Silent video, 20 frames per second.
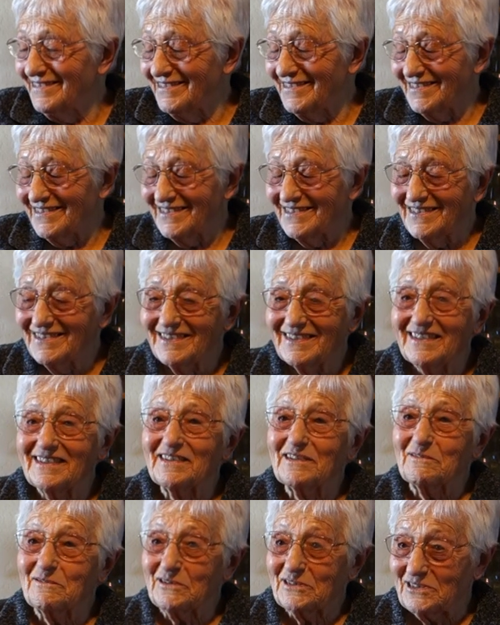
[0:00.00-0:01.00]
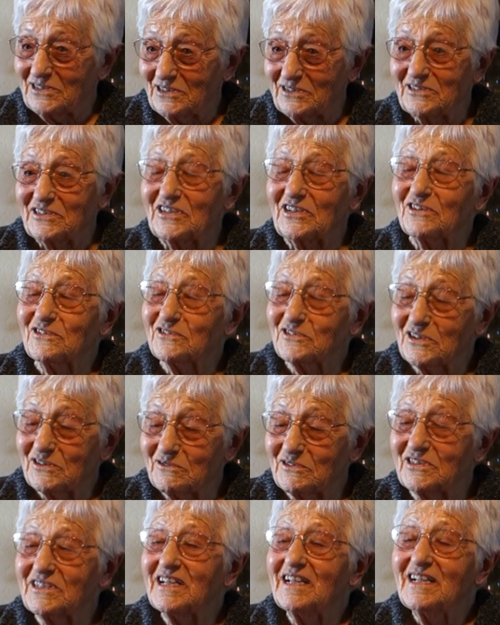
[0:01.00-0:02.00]
Yeah, and it was in the
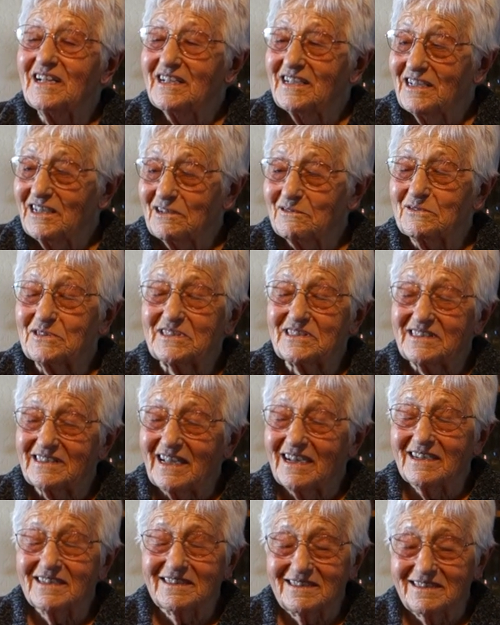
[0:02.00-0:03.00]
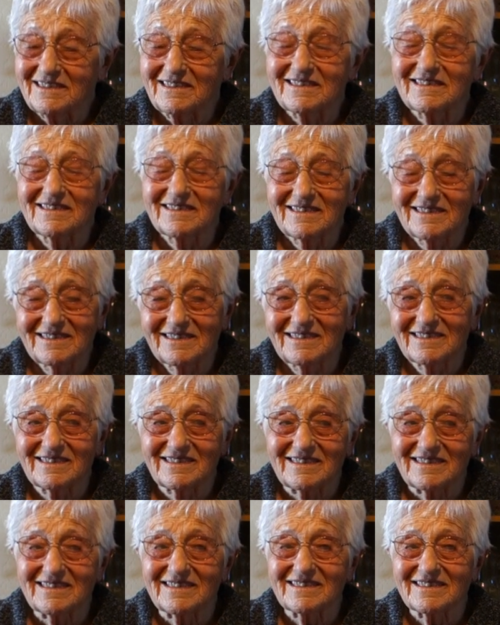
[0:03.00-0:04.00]
ocean. It was nice. Yeah.